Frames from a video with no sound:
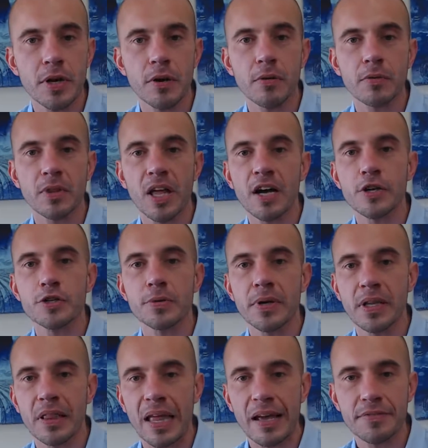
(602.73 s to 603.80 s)
luxury and
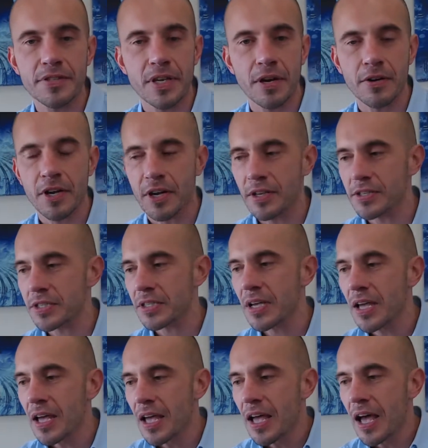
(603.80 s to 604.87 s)
lifestyle goods.
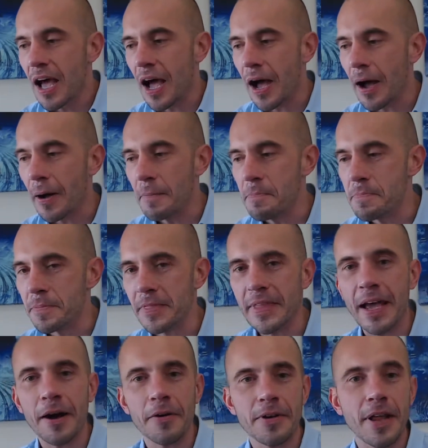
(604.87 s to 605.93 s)

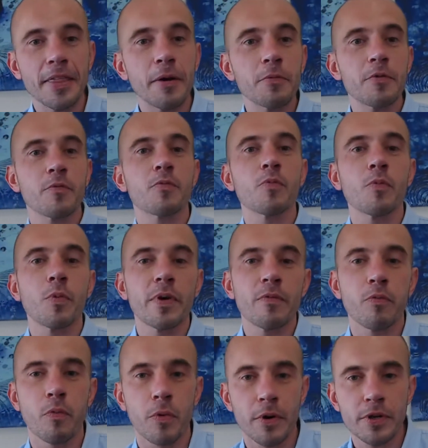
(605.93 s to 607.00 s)
Now that we've
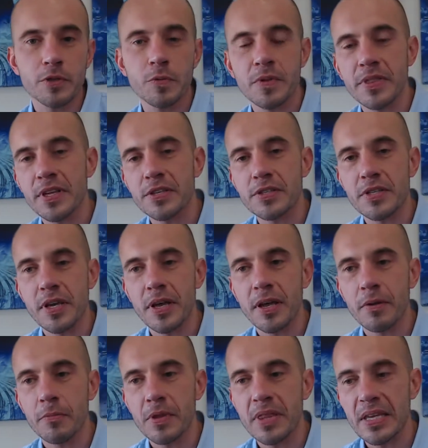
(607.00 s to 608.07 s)
worked with
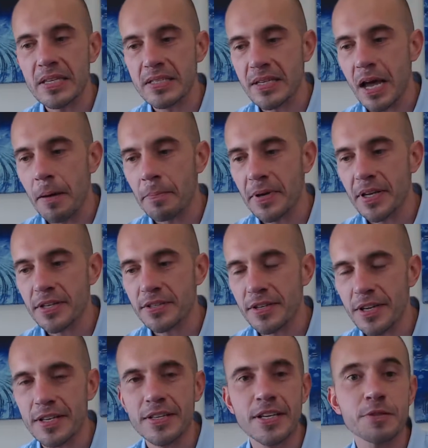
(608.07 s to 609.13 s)
these companies,
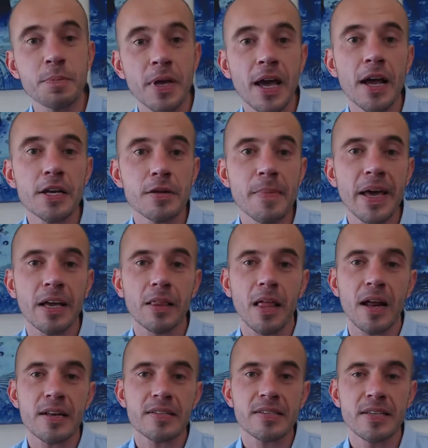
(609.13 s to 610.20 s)
it's begun to make a lot
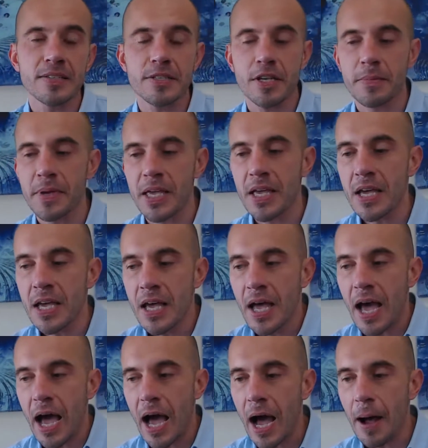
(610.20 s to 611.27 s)
of sense to me.
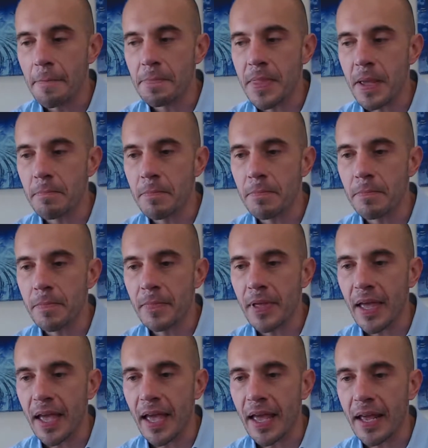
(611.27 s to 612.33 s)

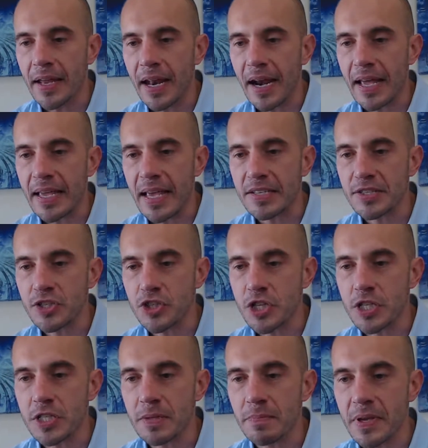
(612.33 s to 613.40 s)
And I guess
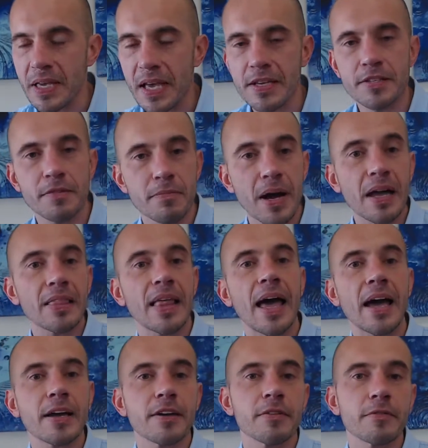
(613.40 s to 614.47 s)
just because of my
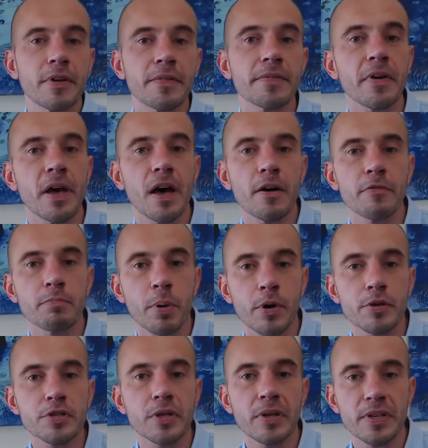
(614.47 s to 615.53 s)
lack of
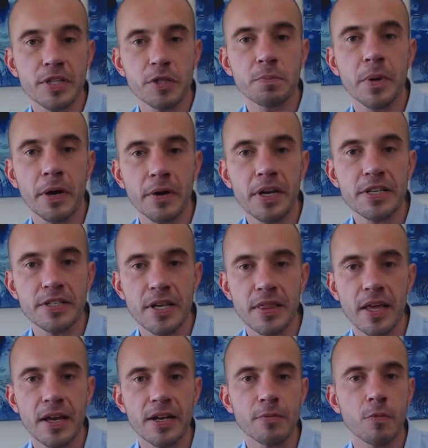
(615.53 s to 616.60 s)
personal experience in
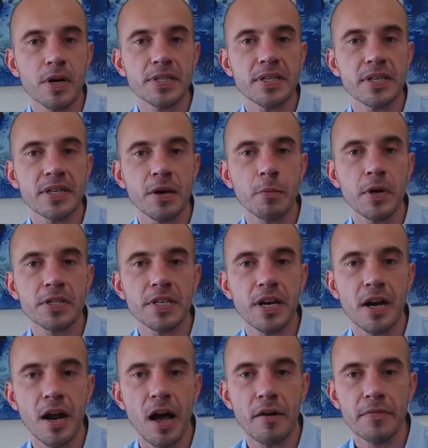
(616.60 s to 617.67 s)
that, it wasn't an
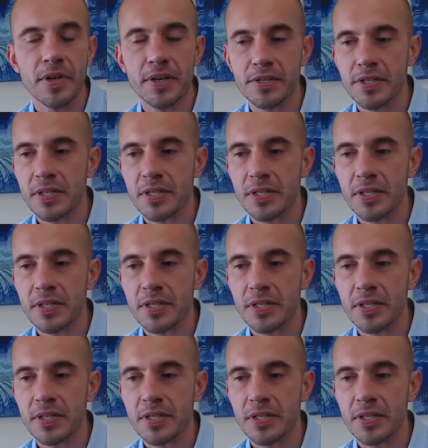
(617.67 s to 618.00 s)
obvious